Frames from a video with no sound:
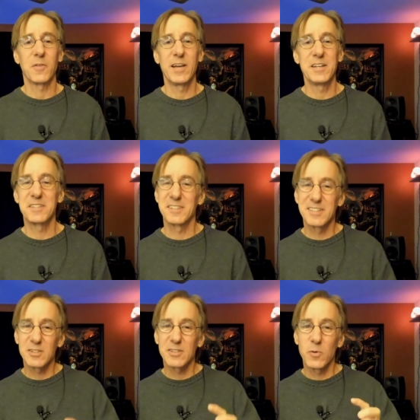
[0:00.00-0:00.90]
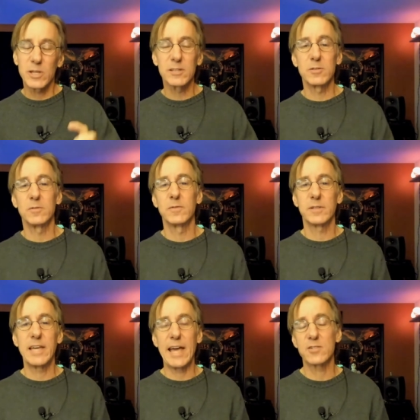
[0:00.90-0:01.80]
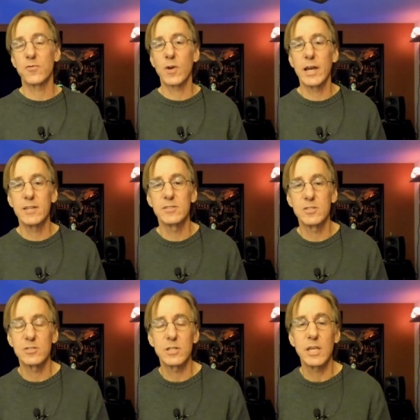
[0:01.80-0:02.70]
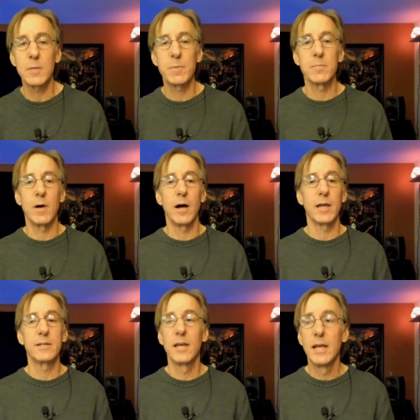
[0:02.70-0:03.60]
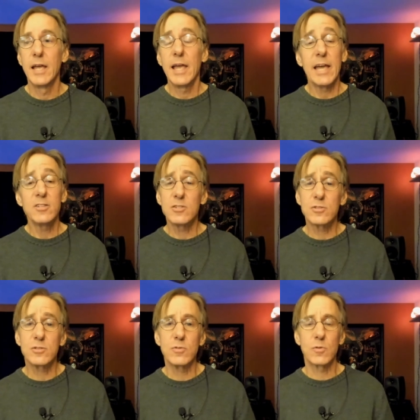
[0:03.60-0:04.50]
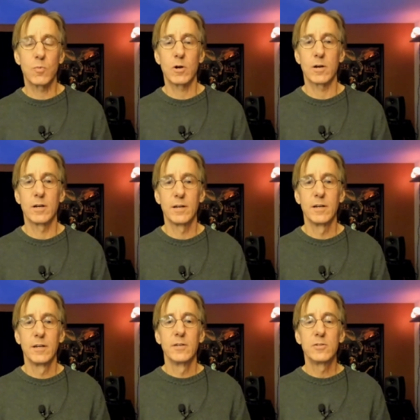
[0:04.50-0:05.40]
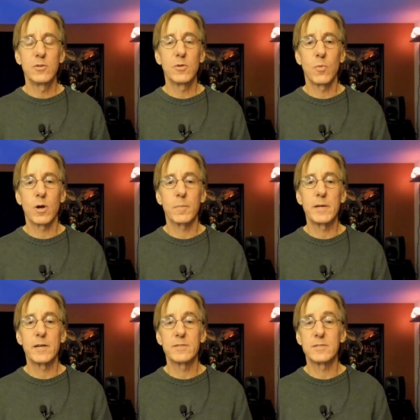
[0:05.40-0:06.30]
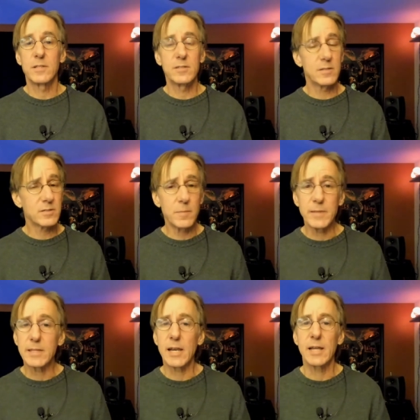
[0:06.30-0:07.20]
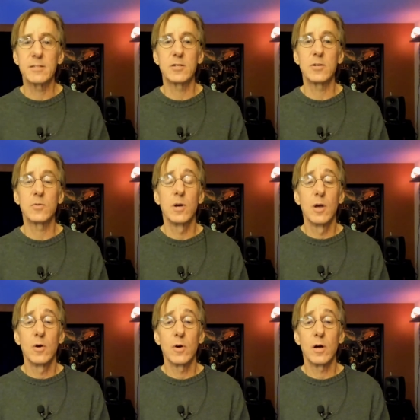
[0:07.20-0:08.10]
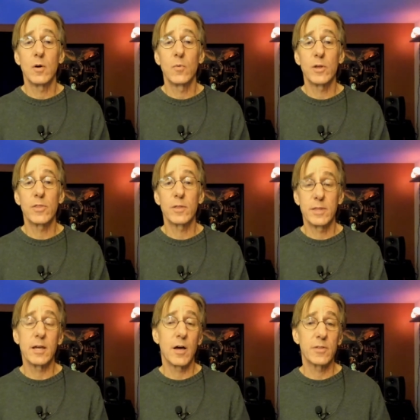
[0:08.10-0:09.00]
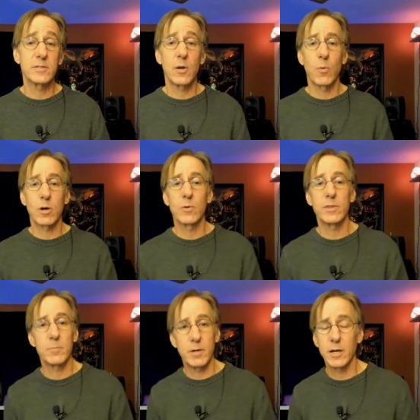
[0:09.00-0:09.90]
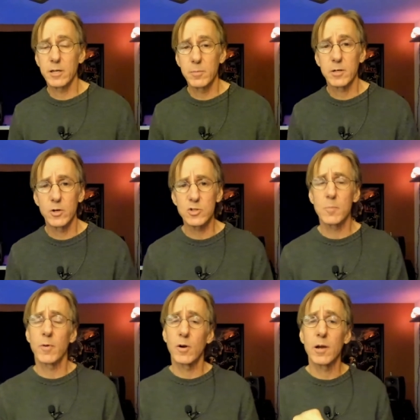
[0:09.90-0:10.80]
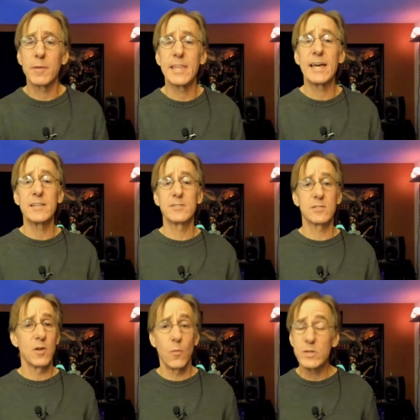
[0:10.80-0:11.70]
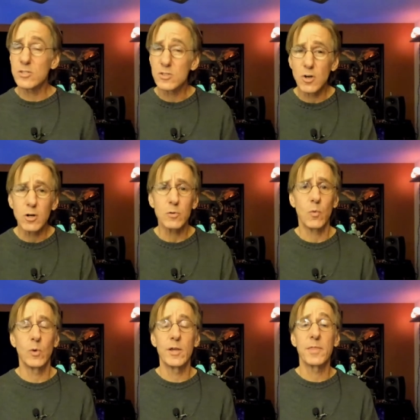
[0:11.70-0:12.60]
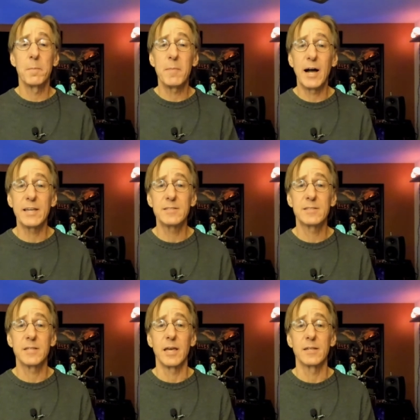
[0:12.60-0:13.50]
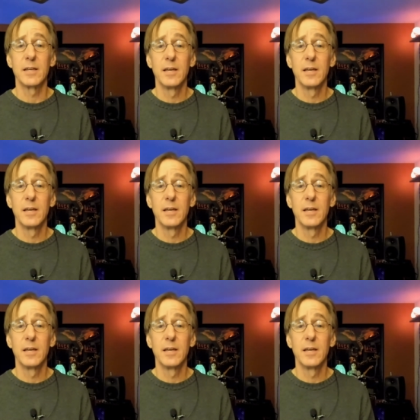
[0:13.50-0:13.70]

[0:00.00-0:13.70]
right? It's a quick little catchphrase just to keep in mind and just do the work. Do the work because this is something that I do uh, with the authors that I work with in my audiobook coaching program, and that is we start with mindset